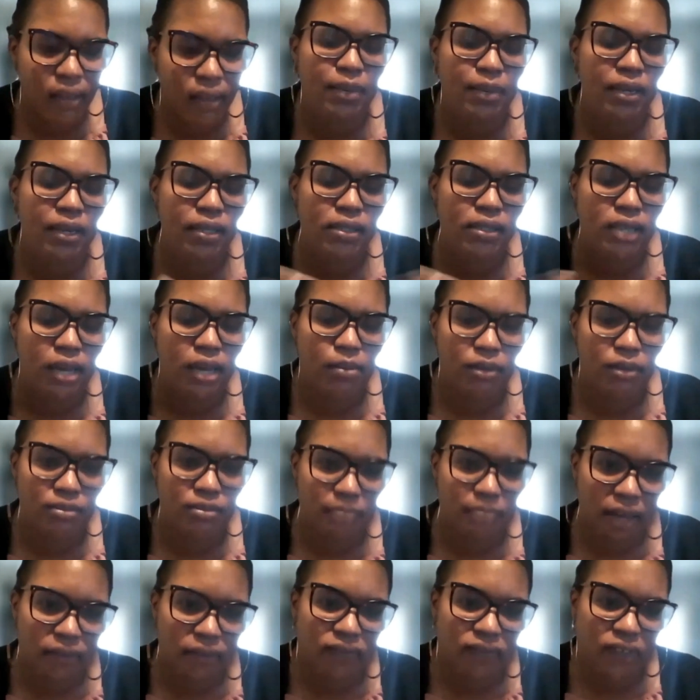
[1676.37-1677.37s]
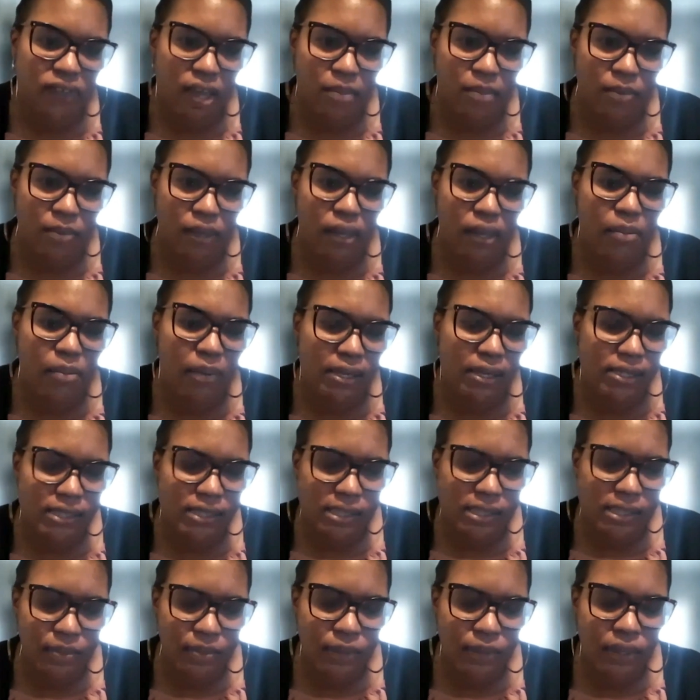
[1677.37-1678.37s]
spending time with my family and my
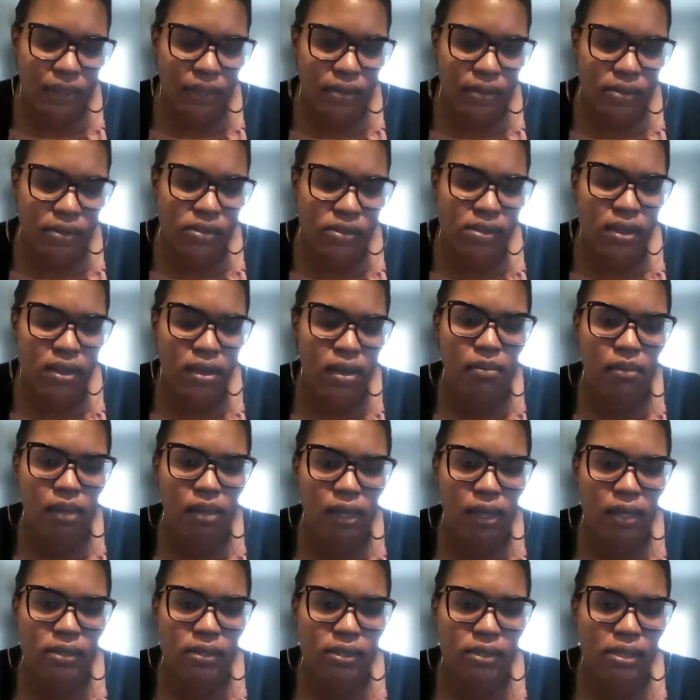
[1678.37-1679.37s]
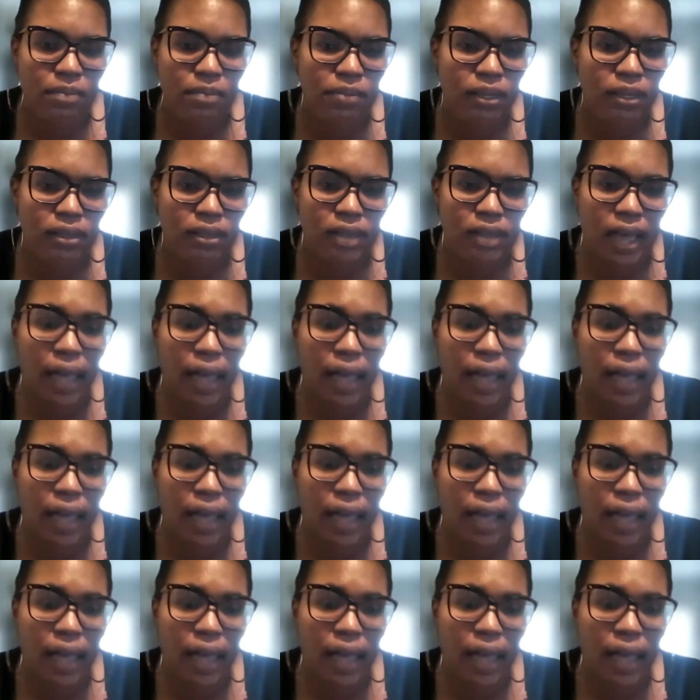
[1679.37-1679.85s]
siblings is something